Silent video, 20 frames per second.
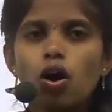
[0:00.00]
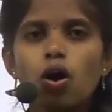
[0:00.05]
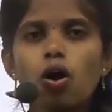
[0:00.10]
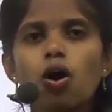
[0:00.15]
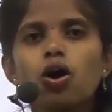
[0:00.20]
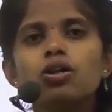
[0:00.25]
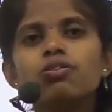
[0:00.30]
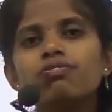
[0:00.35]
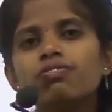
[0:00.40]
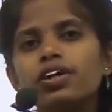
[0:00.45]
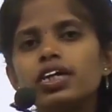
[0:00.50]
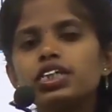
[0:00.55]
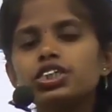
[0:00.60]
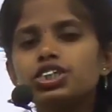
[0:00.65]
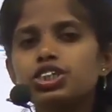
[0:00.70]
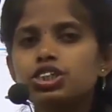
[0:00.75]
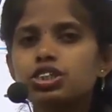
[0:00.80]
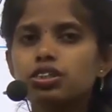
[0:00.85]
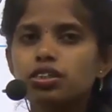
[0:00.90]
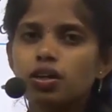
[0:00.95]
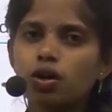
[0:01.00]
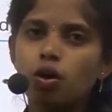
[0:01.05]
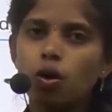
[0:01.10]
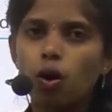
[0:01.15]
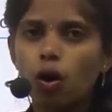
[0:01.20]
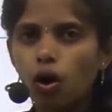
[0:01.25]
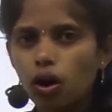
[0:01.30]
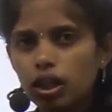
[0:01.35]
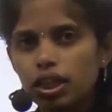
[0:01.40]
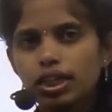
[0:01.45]
on which
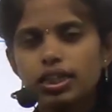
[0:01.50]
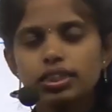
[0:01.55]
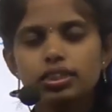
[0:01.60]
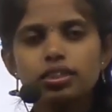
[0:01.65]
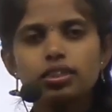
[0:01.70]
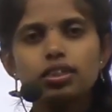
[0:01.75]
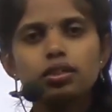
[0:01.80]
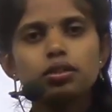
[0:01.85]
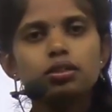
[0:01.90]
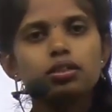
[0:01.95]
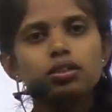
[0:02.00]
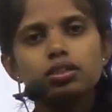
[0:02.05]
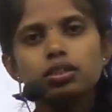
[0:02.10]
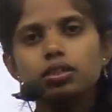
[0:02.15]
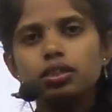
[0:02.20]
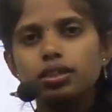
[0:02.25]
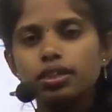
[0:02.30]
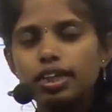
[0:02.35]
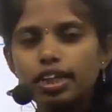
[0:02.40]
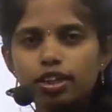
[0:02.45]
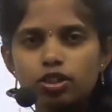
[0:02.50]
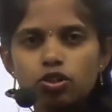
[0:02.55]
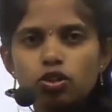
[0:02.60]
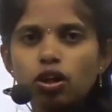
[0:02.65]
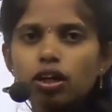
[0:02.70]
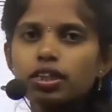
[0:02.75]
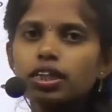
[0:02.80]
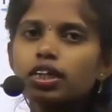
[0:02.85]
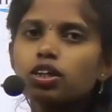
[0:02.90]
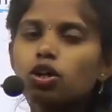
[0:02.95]
all other
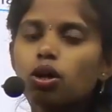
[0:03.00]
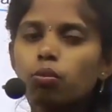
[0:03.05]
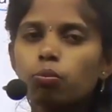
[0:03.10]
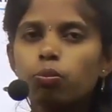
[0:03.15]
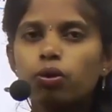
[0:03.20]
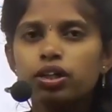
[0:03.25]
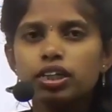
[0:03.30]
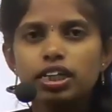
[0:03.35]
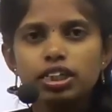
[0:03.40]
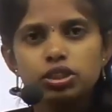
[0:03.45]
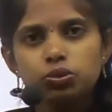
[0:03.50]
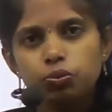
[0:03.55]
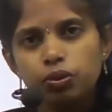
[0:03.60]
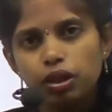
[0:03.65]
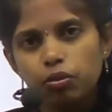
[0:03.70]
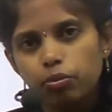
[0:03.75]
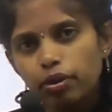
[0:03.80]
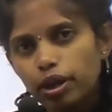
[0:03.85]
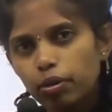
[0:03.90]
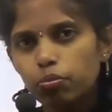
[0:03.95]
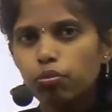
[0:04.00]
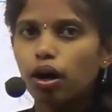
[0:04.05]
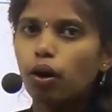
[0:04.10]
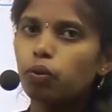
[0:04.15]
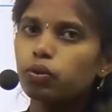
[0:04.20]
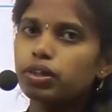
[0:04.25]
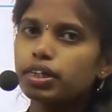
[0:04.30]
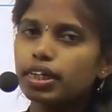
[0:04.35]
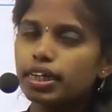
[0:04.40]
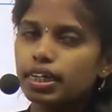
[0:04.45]
electronic components will be
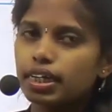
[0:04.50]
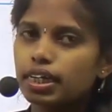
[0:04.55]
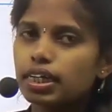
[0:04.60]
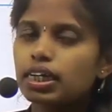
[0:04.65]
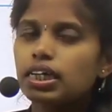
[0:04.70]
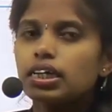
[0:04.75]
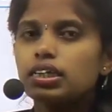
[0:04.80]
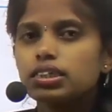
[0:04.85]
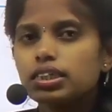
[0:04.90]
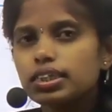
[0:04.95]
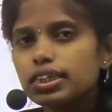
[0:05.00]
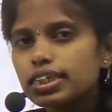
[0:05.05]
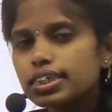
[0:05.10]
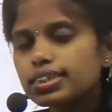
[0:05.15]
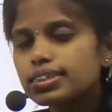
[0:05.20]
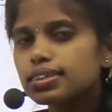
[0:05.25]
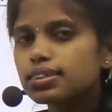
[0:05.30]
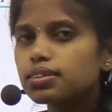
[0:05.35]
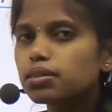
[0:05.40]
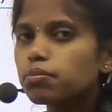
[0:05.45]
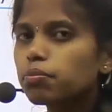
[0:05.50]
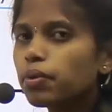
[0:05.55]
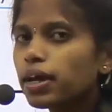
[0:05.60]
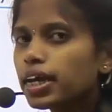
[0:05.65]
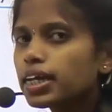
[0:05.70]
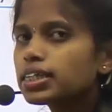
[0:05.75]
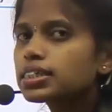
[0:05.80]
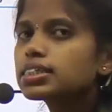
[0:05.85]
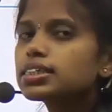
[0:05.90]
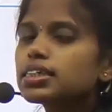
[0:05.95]
mounted. So this
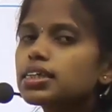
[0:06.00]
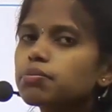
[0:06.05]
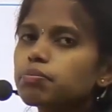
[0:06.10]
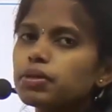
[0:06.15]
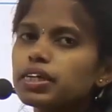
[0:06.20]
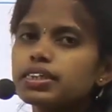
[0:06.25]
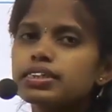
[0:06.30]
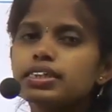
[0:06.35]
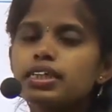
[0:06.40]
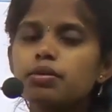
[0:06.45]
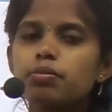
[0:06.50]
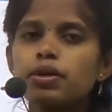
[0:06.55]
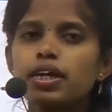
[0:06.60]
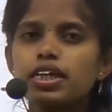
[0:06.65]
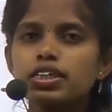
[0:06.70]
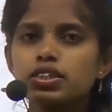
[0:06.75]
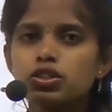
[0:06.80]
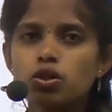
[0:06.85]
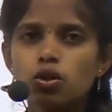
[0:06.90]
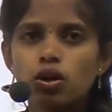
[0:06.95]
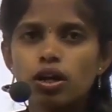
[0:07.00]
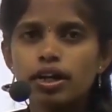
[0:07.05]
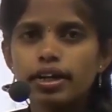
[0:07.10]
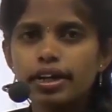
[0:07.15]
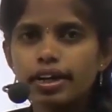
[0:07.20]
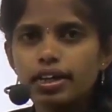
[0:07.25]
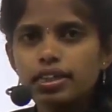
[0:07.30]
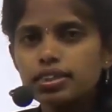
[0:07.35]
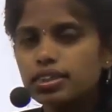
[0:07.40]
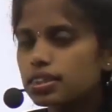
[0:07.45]
main PCB is called
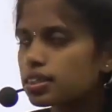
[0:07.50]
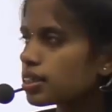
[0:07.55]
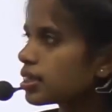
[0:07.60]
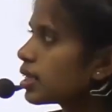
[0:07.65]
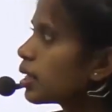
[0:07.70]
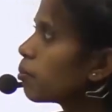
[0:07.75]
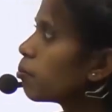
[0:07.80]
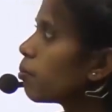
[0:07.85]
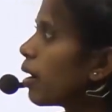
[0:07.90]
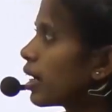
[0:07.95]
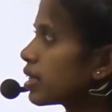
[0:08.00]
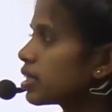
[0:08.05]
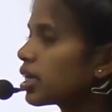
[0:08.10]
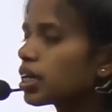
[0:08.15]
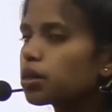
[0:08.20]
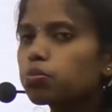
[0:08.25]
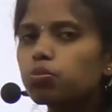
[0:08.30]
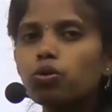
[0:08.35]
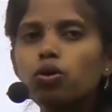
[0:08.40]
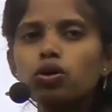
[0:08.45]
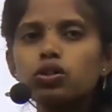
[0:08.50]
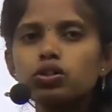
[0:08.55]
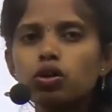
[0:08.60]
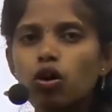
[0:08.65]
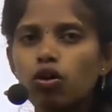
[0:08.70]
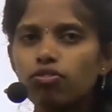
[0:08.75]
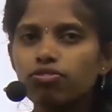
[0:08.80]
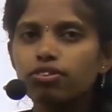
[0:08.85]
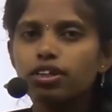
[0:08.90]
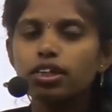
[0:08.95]
as the motherboard
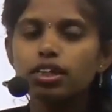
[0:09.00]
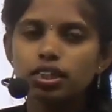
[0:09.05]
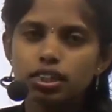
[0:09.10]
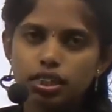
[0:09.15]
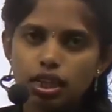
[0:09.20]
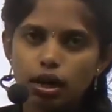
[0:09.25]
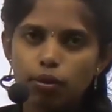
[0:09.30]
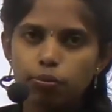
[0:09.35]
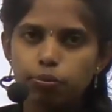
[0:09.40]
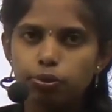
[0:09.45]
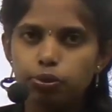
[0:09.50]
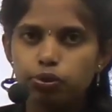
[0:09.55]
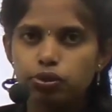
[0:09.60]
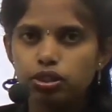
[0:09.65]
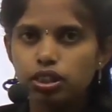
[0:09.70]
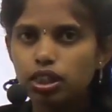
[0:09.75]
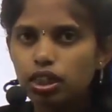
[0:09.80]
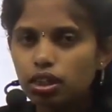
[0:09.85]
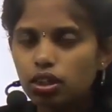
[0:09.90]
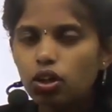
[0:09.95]
of the computer.